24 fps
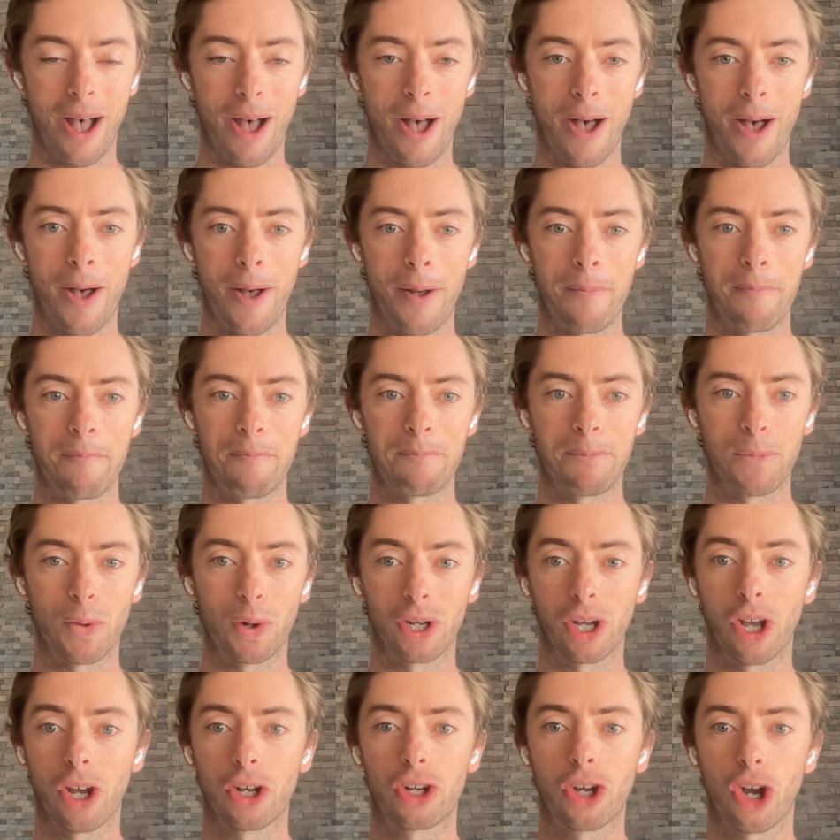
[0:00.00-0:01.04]
um,
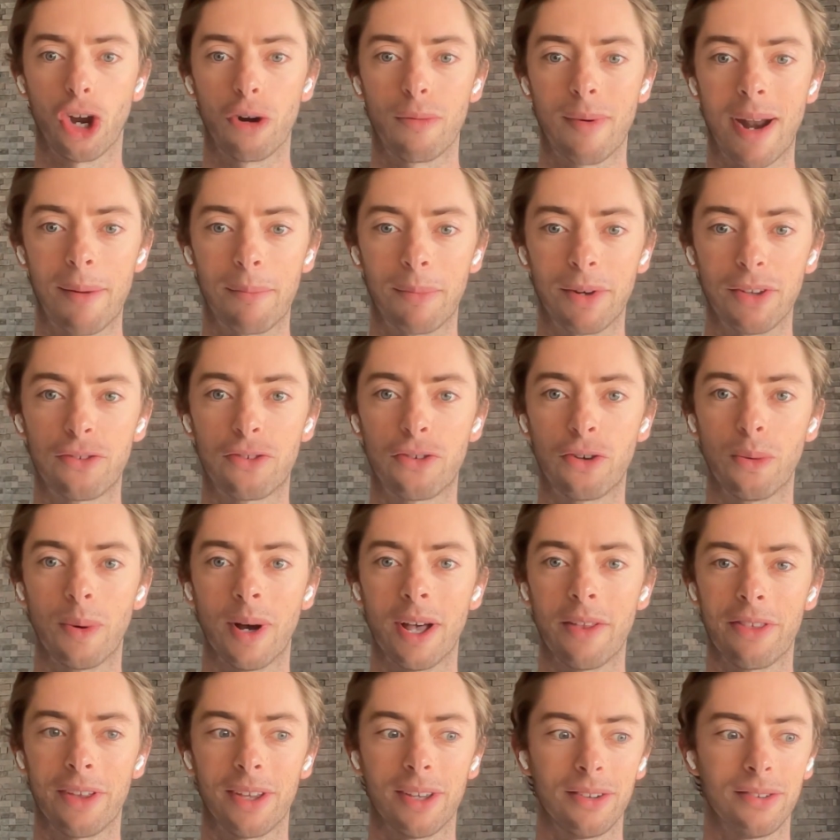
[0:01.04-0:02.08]
and, and, co-ran with two
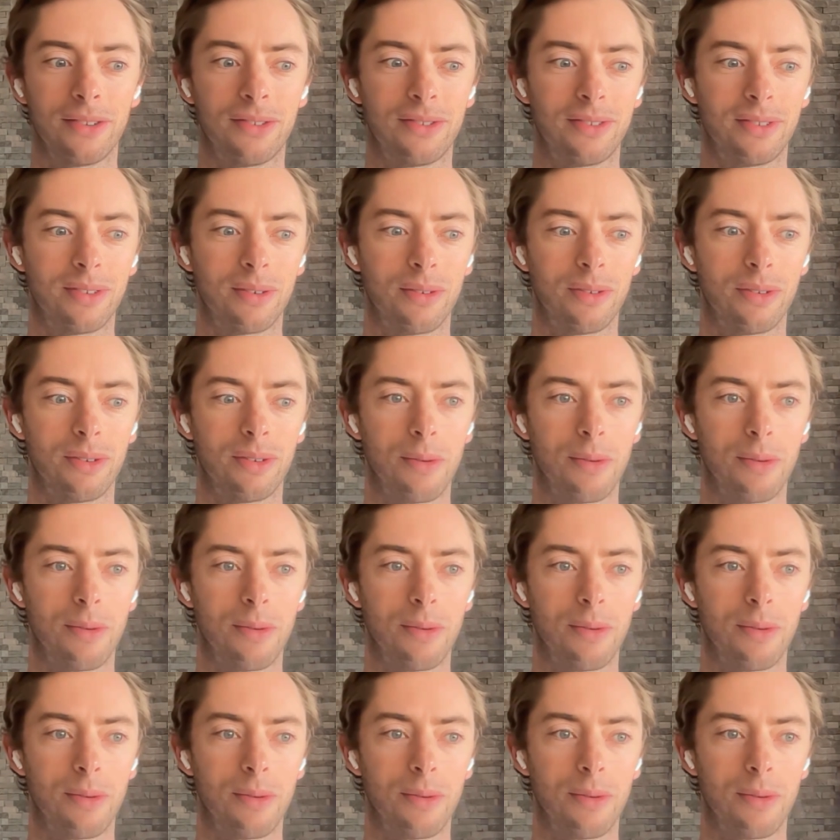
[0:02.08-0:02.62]
others.